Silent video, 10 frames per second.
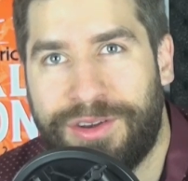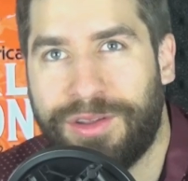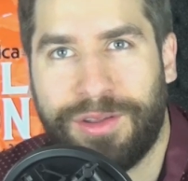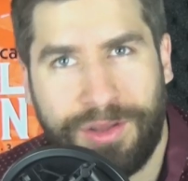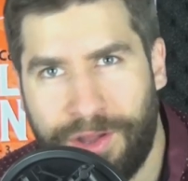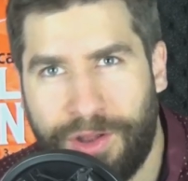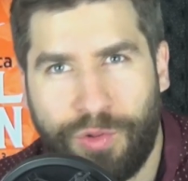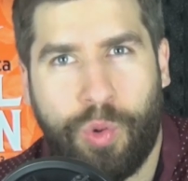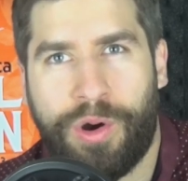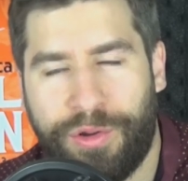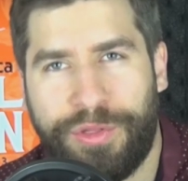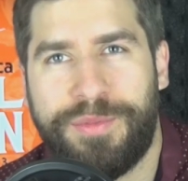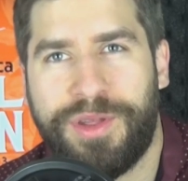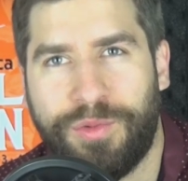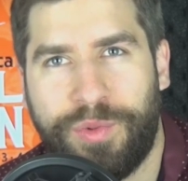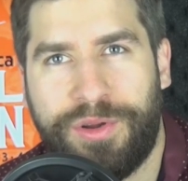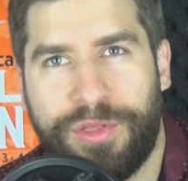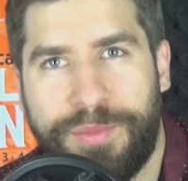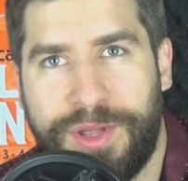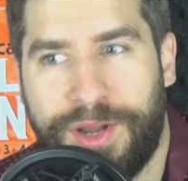to quarrel them in, reel
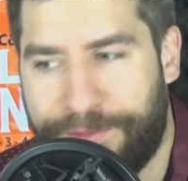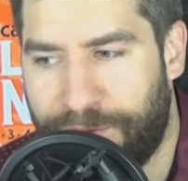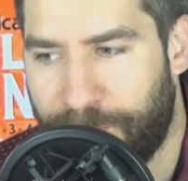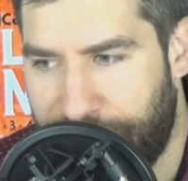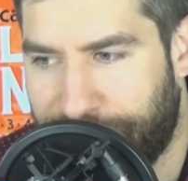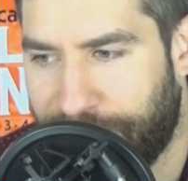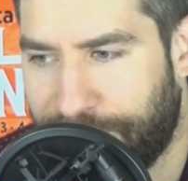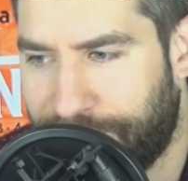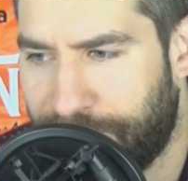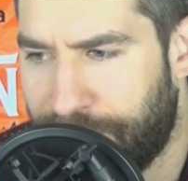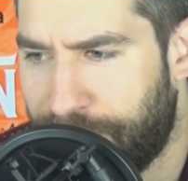them in after recess.